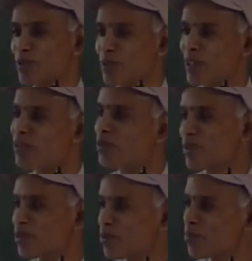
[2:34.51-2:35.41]
to +1.
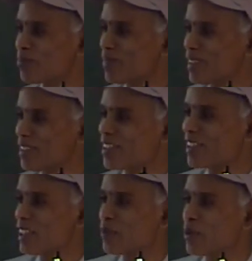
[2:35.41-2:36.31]
So it's a
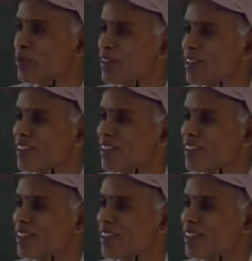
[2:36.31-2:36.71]
straightforward